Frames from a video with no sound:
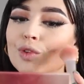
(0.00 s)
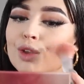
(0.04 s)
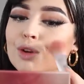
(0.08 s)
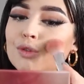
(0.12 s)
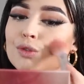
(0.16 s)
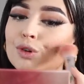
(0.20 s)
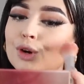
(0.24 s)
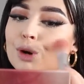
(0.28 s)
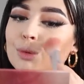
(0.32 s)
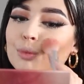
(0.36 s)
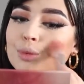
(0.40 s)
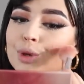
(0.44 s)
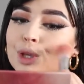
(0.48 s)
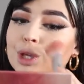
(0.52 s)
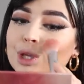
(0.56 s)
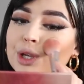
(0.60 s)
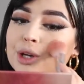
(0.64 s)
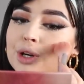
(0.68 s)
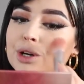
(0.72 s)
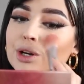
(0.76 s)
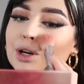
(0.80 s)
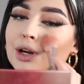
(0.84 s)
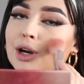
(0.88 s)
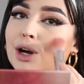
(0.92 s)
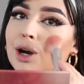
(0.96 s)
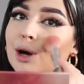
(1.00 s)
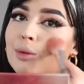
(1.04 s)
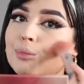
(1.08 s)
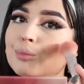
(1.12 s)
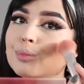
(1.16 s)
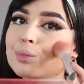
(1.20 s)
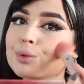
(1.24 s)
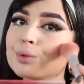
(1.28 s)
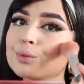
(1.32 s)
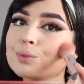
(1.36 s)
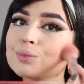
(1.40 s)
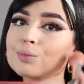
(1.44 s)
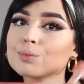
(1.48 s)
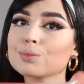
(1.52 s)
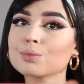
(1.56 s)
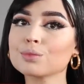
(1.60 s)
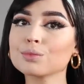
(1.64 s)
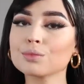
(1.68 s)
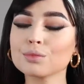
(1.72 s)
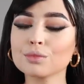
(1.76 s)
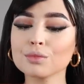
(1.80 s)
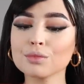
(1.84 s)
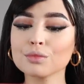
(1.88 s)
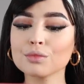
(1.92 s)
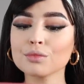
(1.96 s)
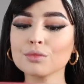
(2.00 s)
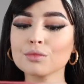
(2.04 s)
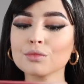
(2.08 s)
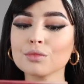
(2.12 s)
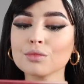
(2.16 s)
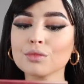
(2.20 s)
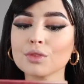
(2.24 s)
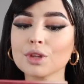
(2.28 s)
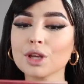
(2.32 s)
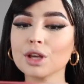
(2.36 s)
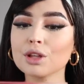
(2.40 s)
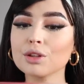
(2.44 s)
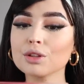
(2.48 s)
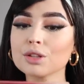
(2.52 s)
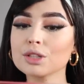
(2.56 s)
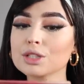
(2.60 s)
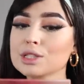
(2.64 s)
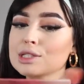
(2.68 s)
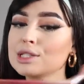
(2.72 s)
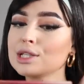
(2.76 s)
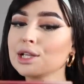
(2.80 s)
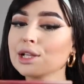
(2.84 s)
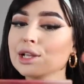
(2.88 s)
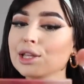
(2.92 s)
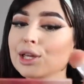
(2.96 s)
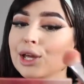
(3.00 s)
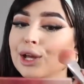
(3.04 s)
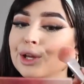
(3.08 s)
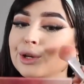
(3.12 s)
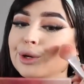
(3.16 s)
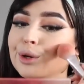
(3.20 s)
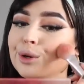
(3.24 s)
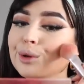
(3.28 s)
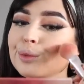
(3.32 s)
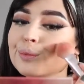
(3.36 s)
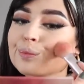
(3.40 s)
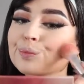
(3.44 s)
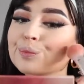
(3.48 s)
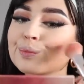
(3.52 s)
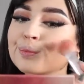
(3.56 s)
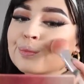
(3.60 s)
From here up. It looks silly, I know.